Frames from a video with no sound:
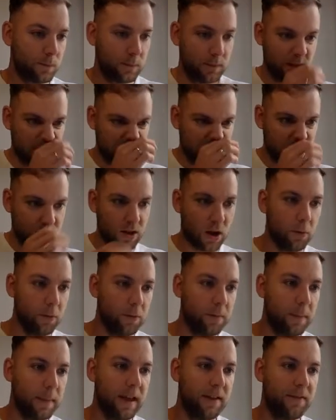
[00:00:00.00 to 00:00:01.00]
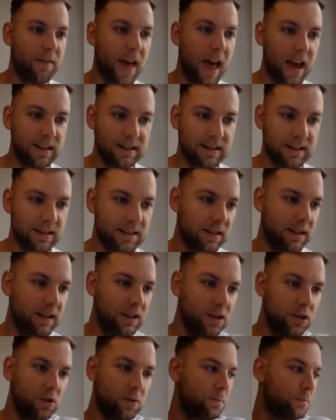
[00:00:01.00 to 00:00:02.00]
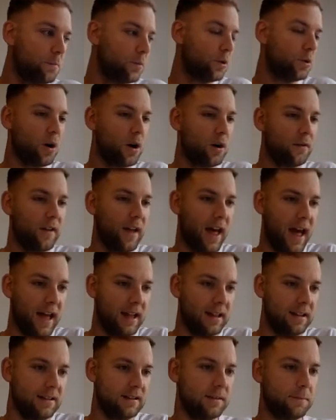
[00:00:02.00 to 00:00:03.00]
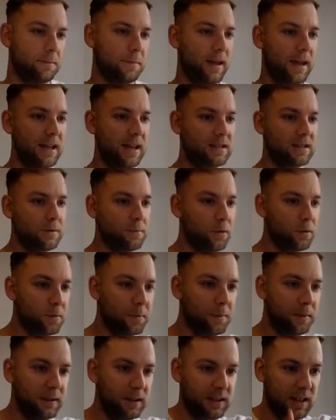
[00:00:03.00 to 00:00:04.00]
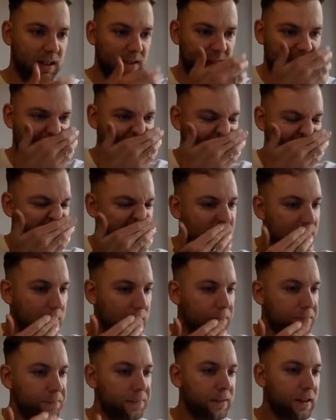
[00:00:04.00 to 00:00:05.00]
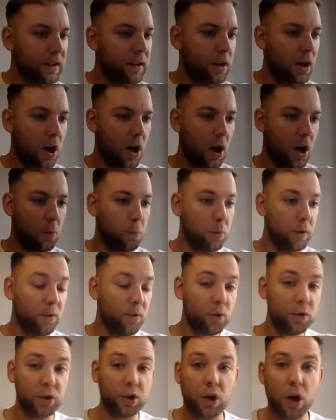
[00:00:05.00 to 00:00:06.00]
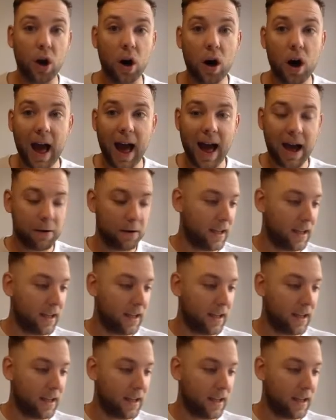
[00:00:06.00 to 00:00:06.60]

So if X is the number of heads, P is the probability of heads. We've already got our